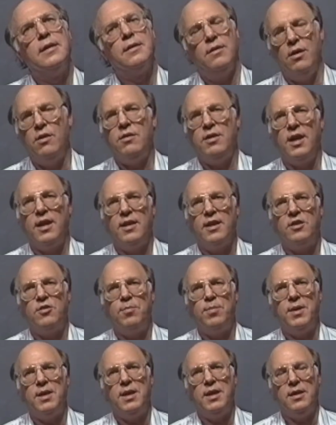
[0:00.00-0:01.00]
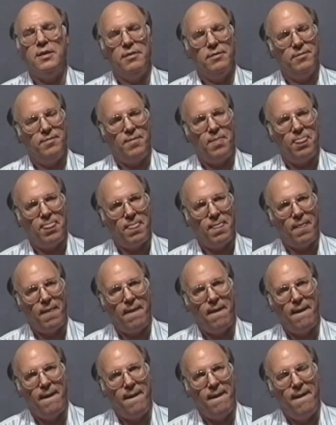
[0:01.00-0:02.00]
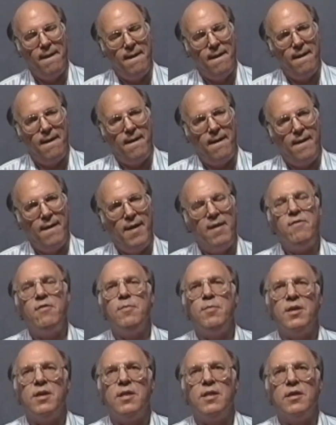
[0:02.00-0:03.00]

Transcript: Okay, let's begin. Everybody